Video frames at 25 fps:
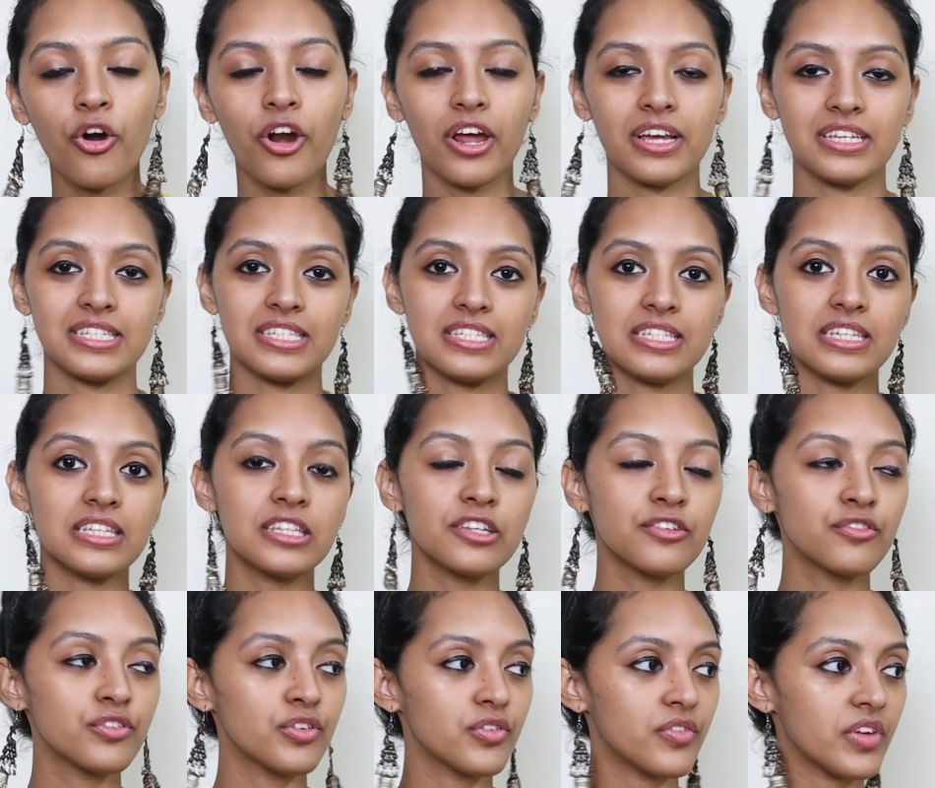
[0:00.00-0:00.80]
I see
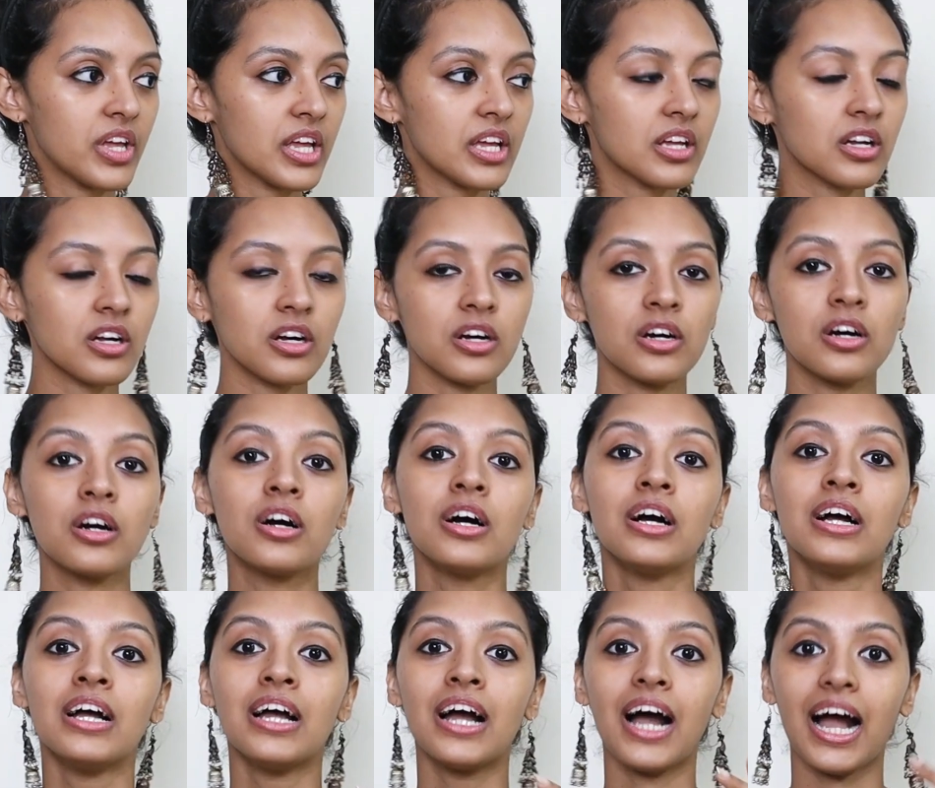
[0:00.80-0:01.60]
the
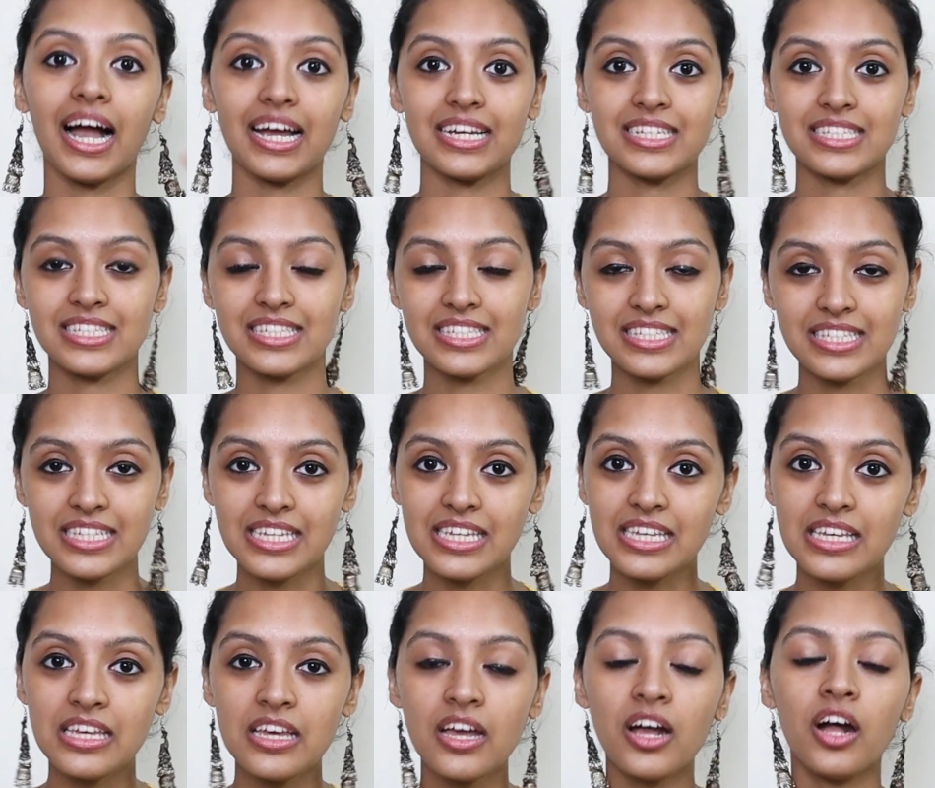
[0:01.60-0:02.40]
viveka, I
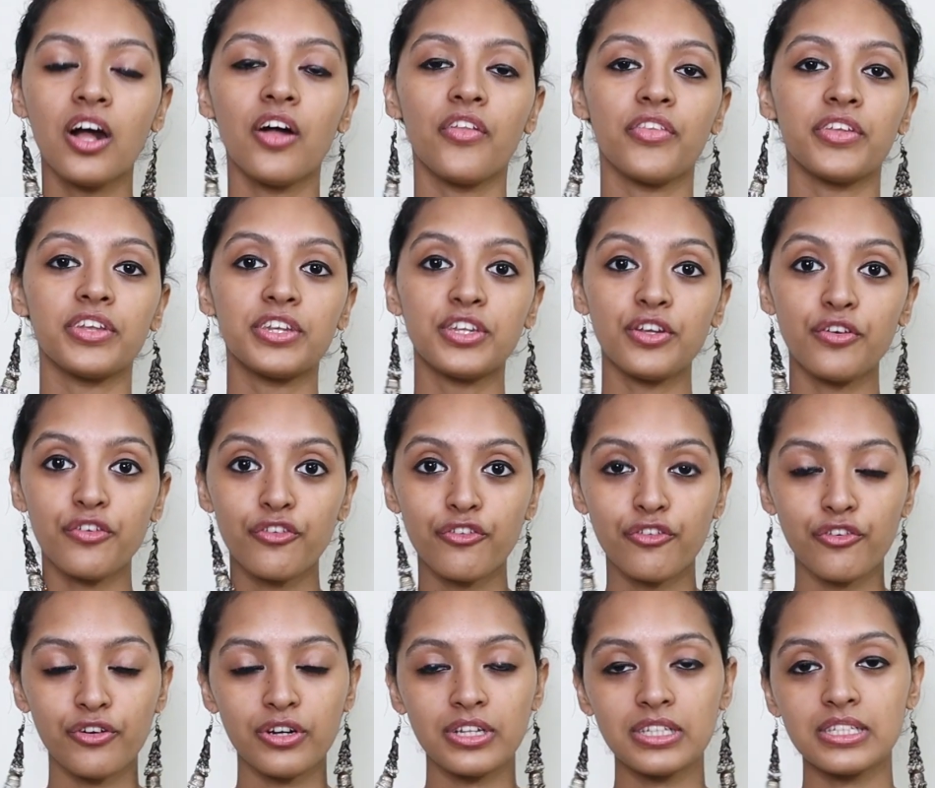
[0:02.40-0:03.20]
see the
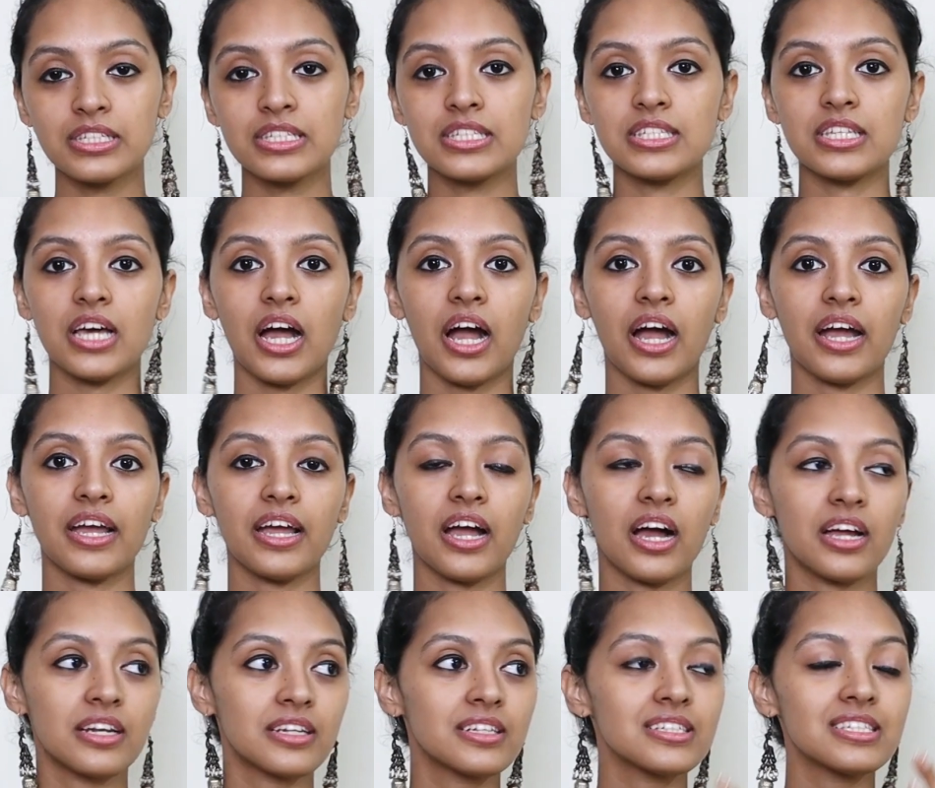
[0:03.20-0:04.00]
difference, I
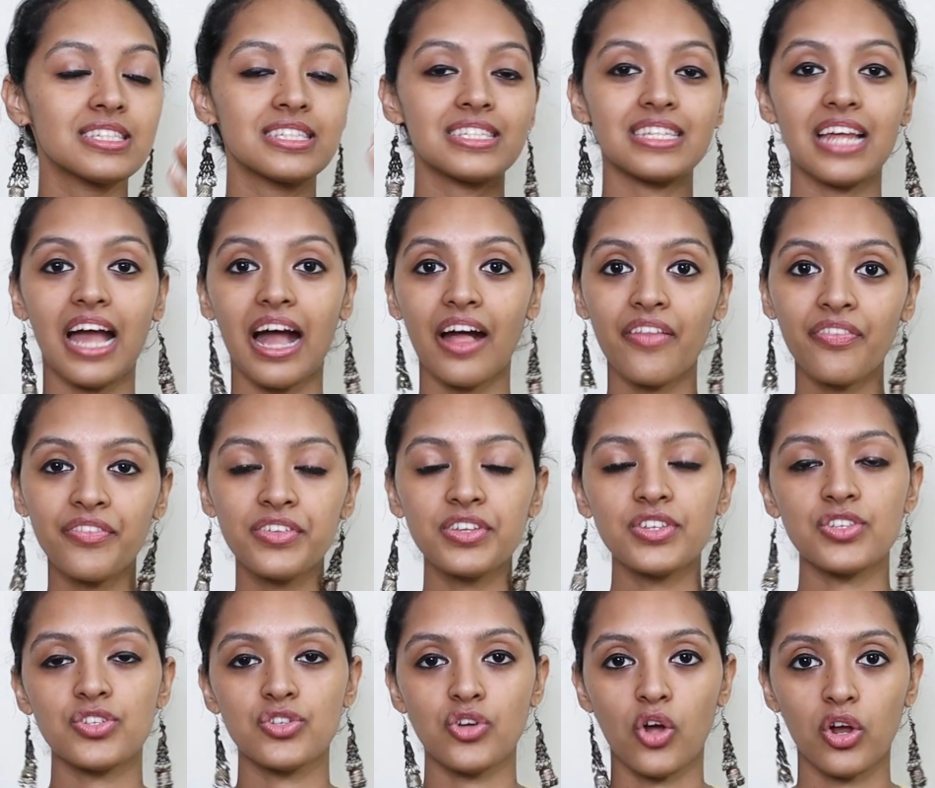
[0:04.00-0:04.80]
understand
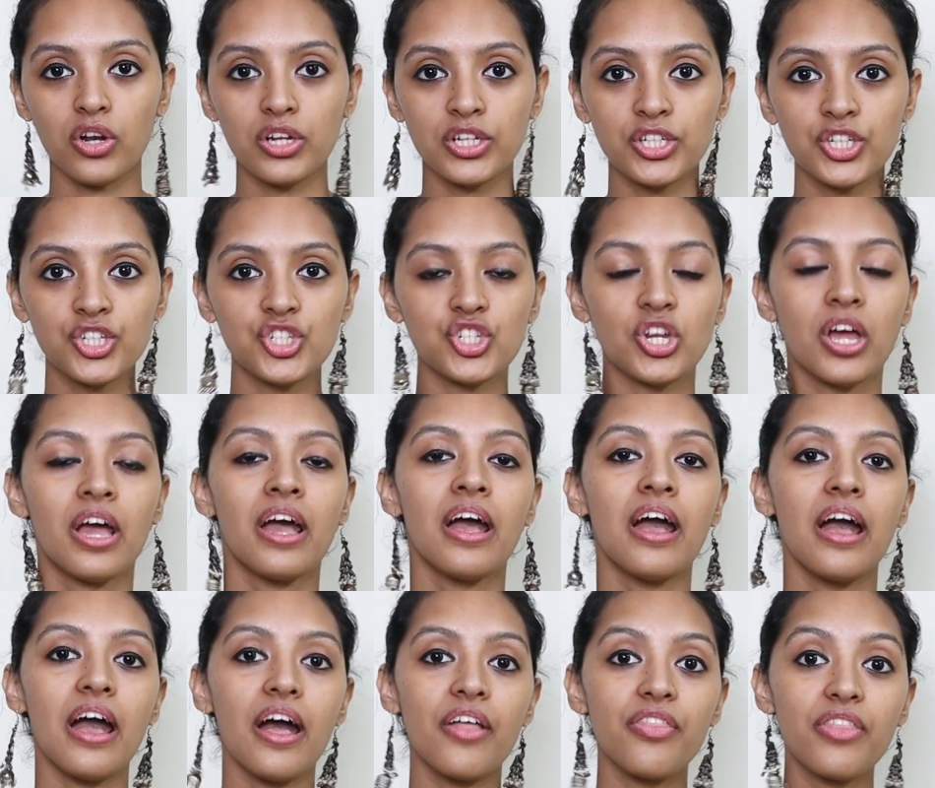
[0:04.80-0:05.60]
this knowledge,
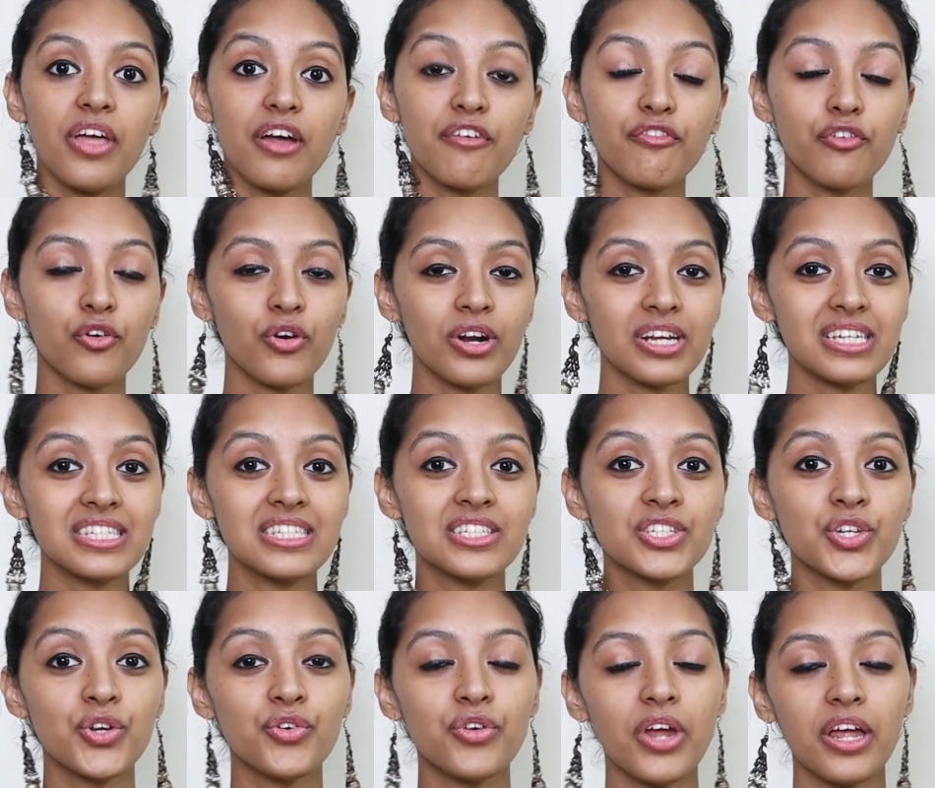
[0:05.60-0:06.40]
and therefore I
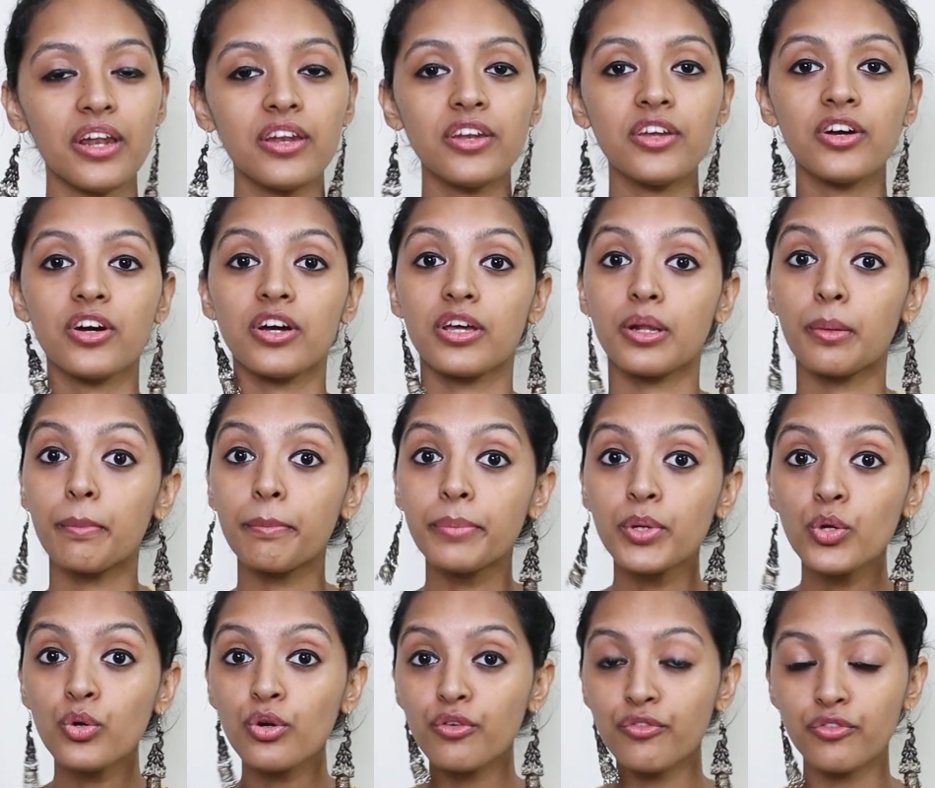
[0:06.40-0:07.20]
surrender in a
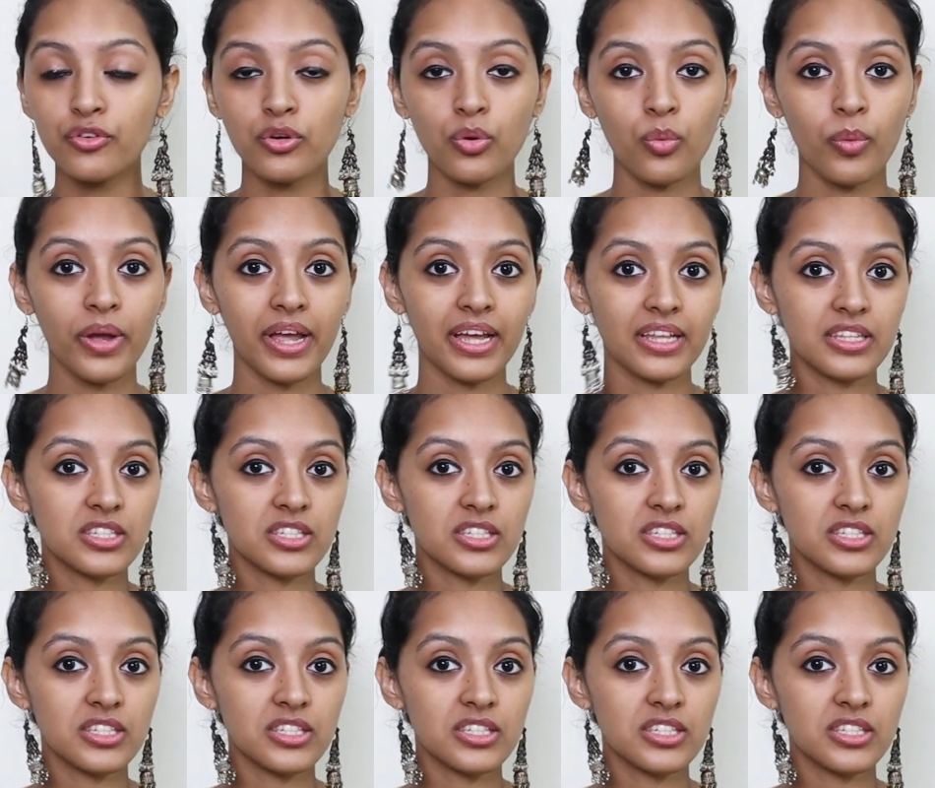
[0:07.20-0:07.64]
beautiful way.